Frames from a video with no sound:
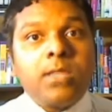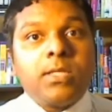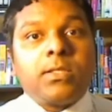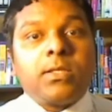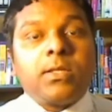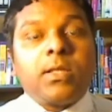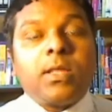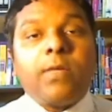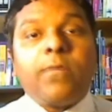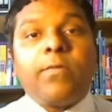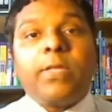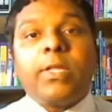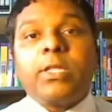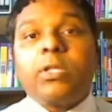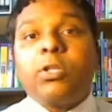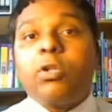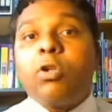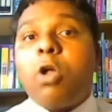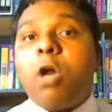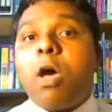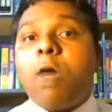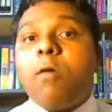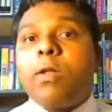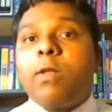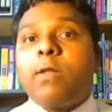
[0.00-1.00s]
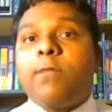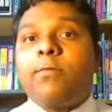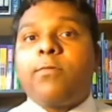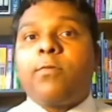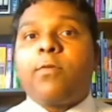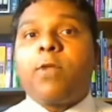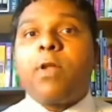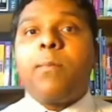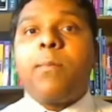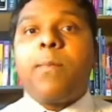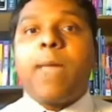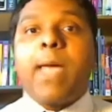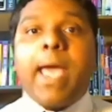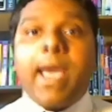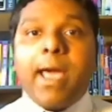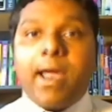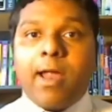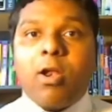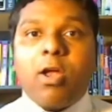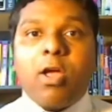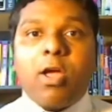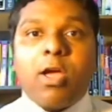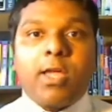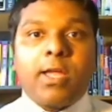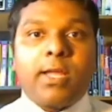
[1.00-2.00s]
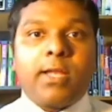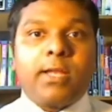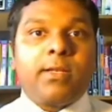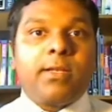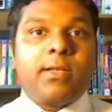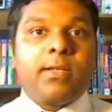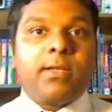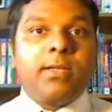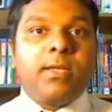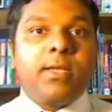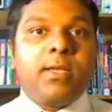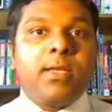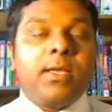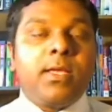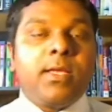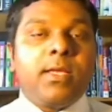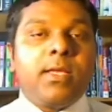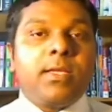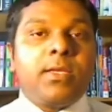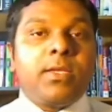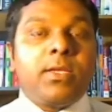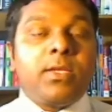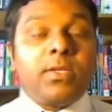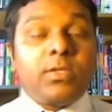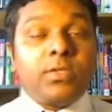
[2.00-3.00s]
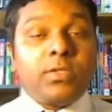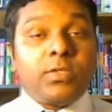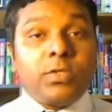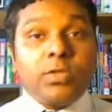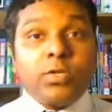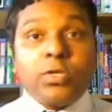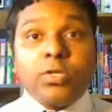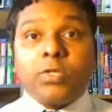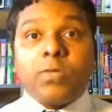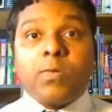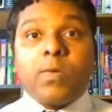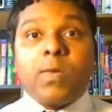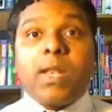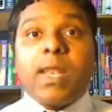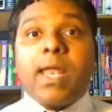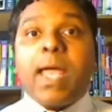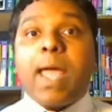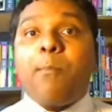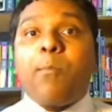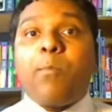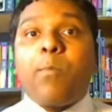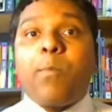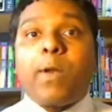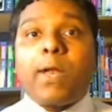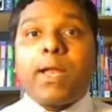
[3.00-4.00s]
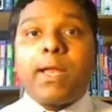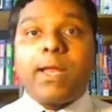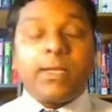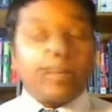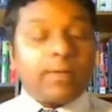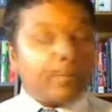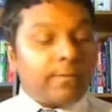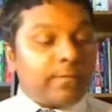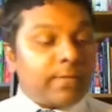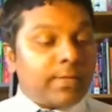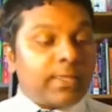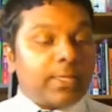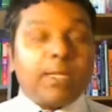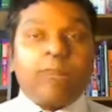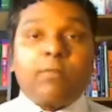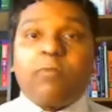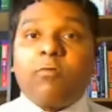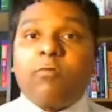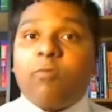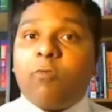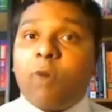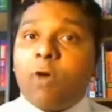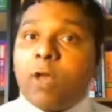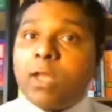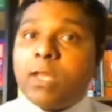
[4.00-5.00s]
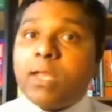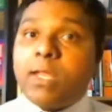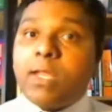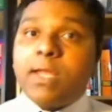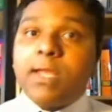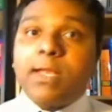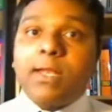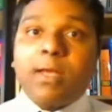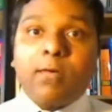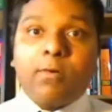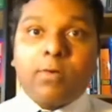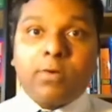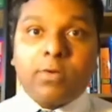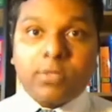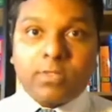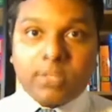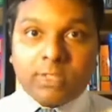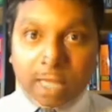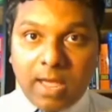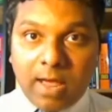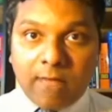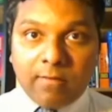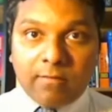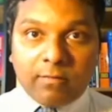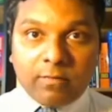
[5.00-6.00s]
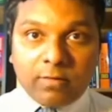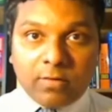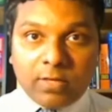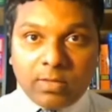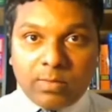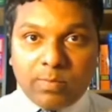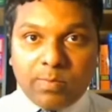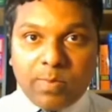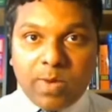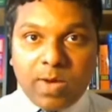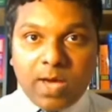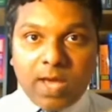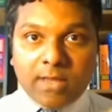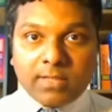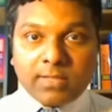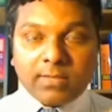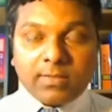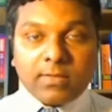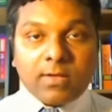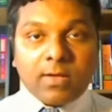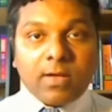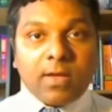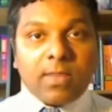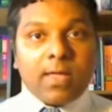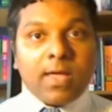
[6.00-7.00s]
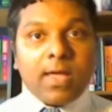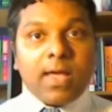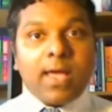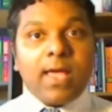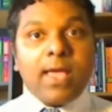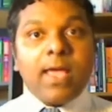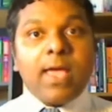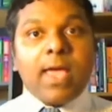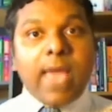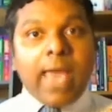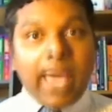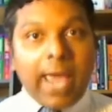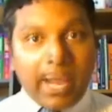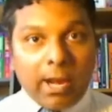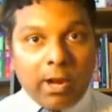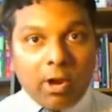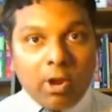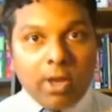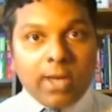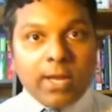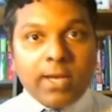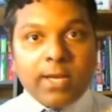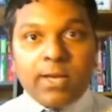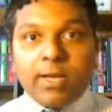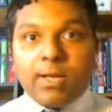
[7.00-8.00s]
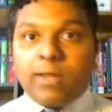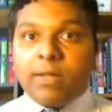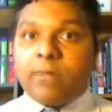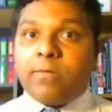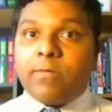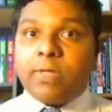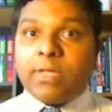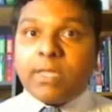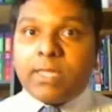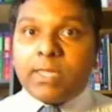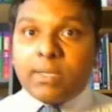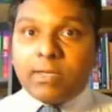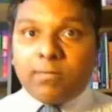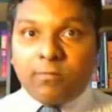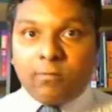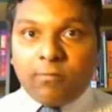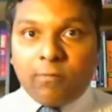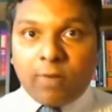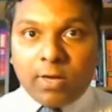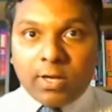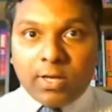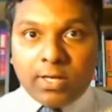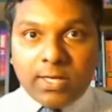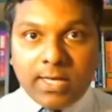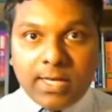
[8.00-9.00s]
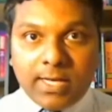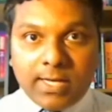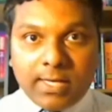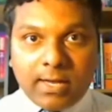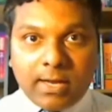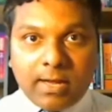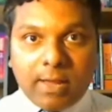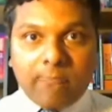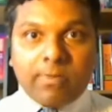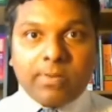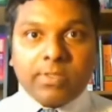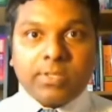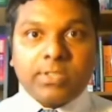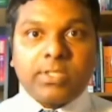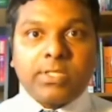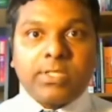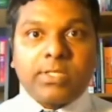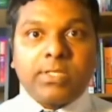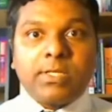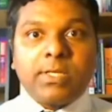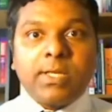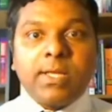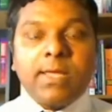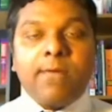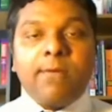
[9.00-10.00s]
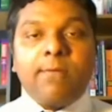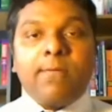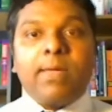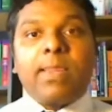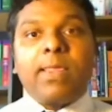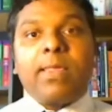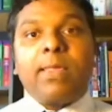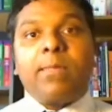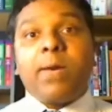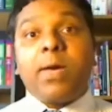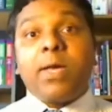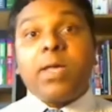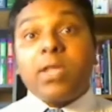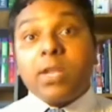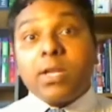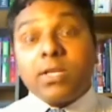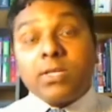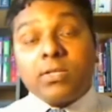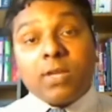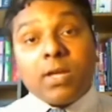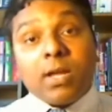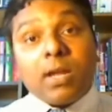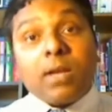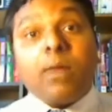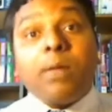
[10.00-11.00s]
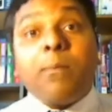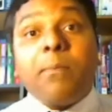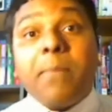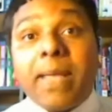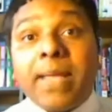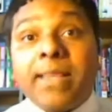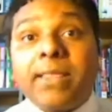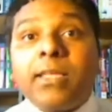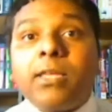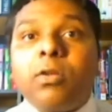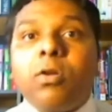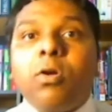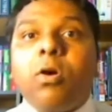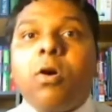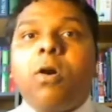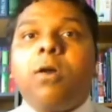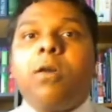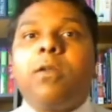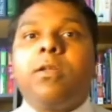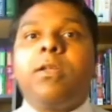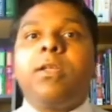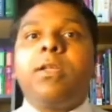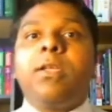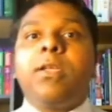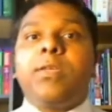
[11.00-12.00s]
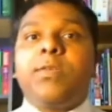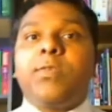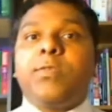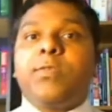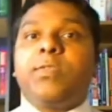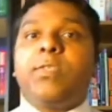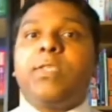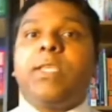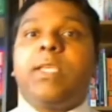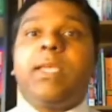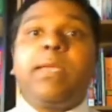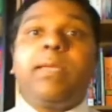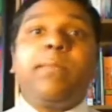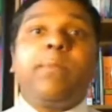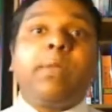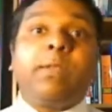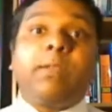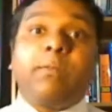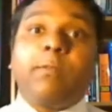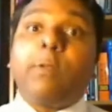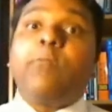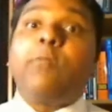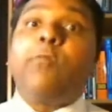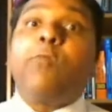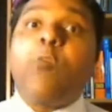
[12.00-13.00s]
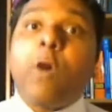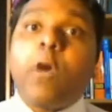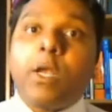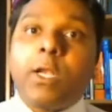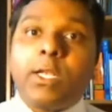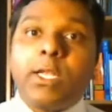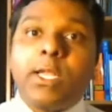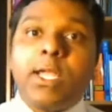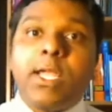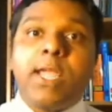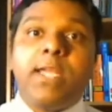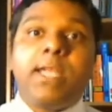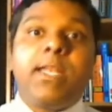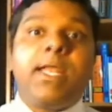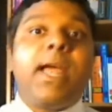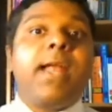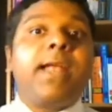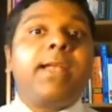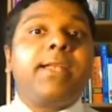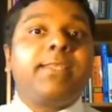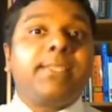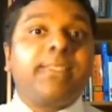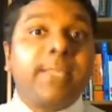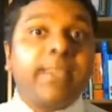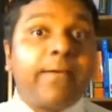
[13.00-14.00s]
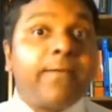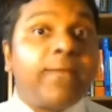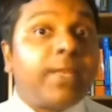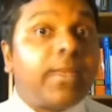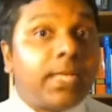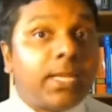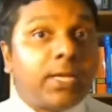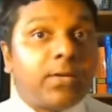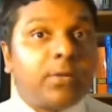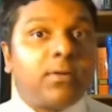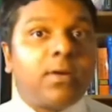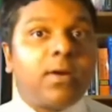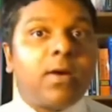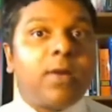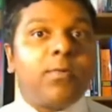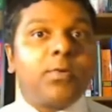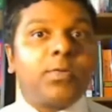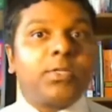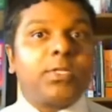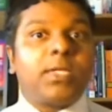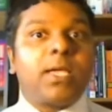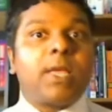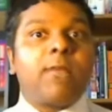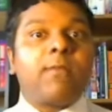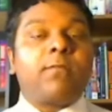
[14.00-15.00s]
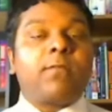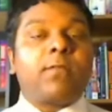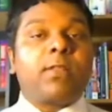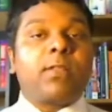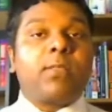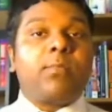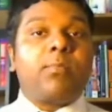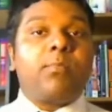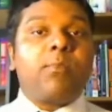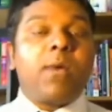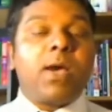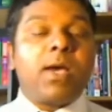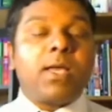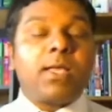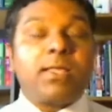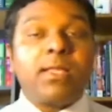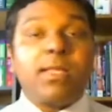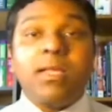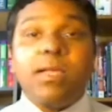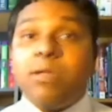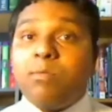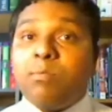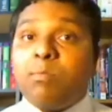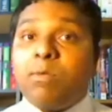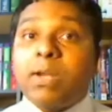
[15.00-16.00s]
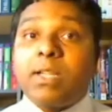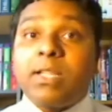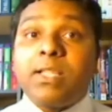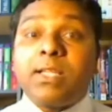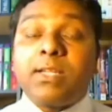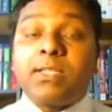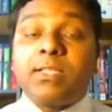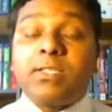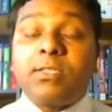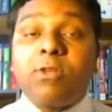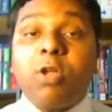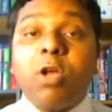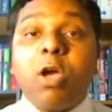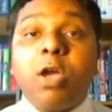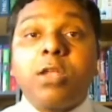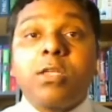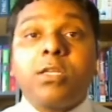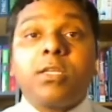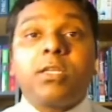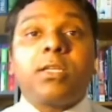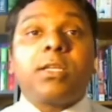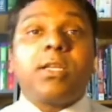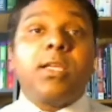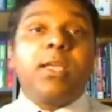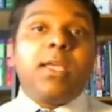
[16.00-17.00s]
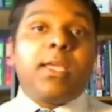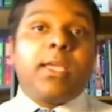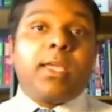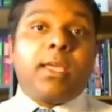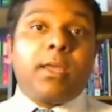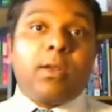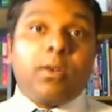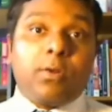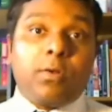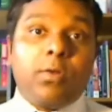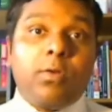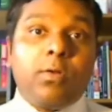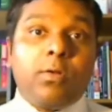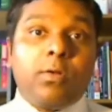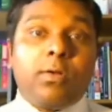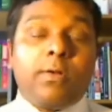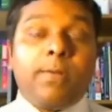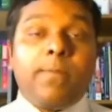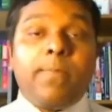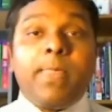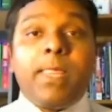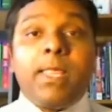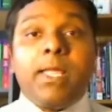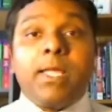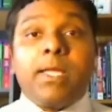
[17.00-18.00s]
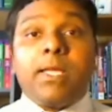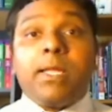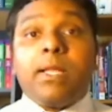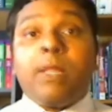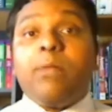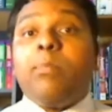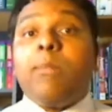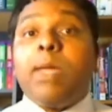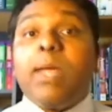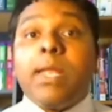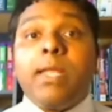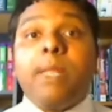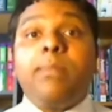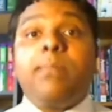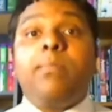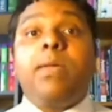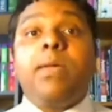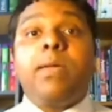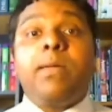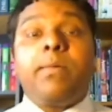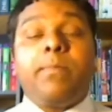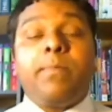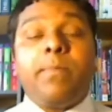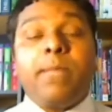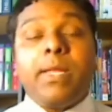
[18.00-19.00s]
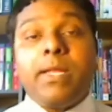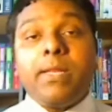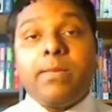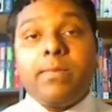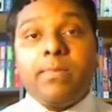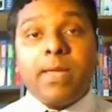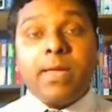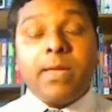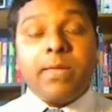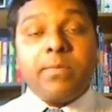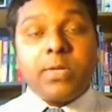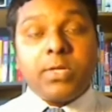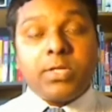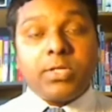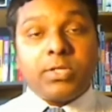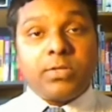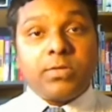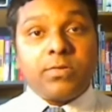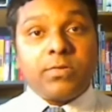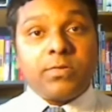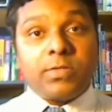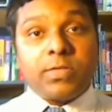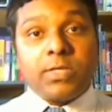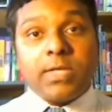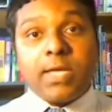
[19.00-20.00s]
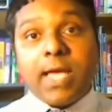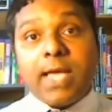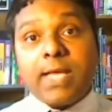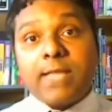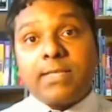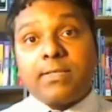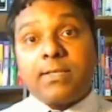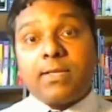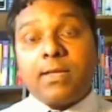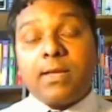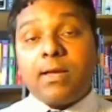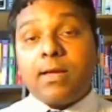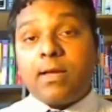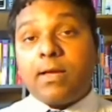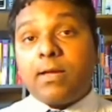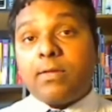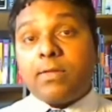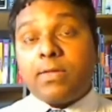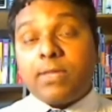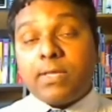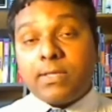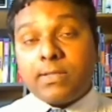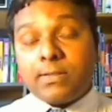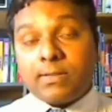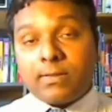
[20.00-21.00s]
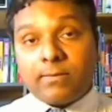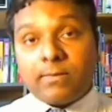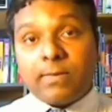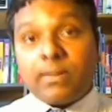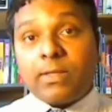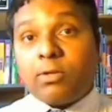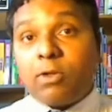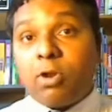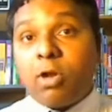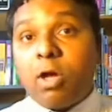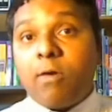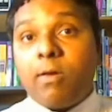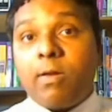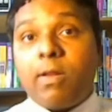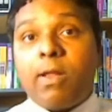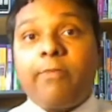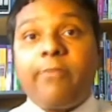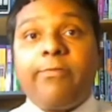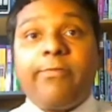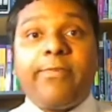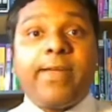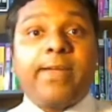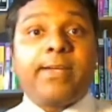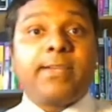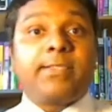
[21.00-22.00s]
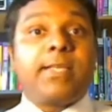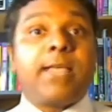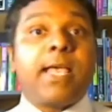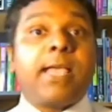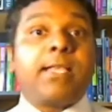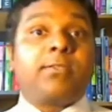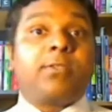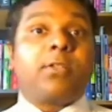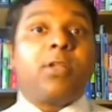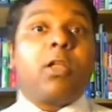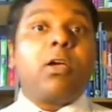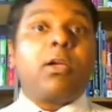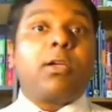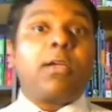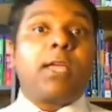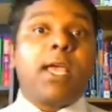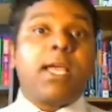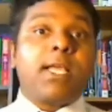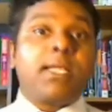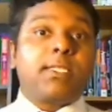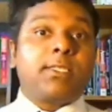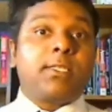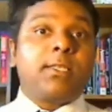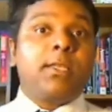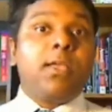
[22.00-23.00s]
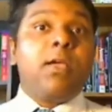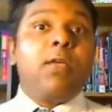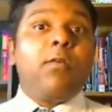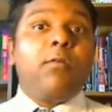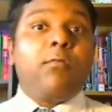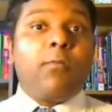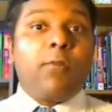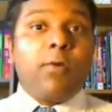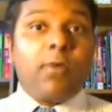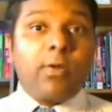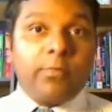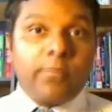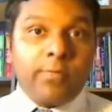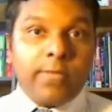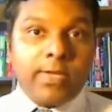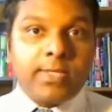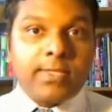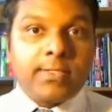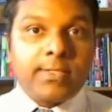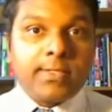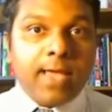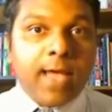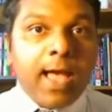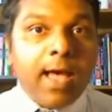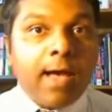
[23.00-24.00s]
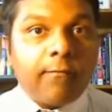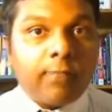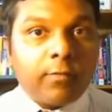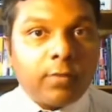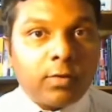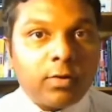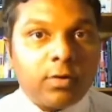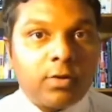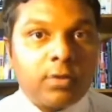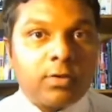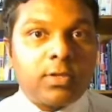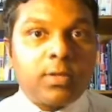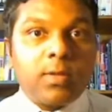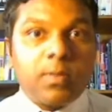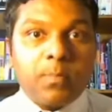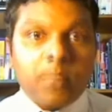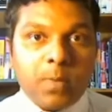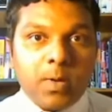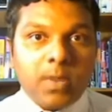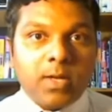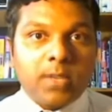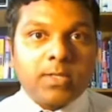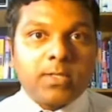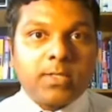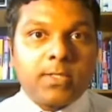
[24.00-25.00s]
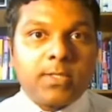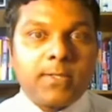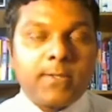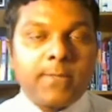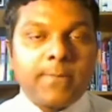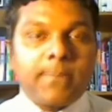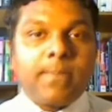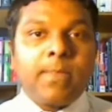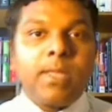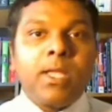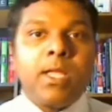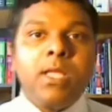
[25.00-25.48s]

So the withdrawal from heroin is usually apparent within 48 hours after the birth. So the heroin within 48 hours. When the mother is on methadone, you see between 48 and 72 hours after the birth. But that's not a rule. In many ba many babies, you see as uh, these withdrawal effects as long as four weeks after the birth.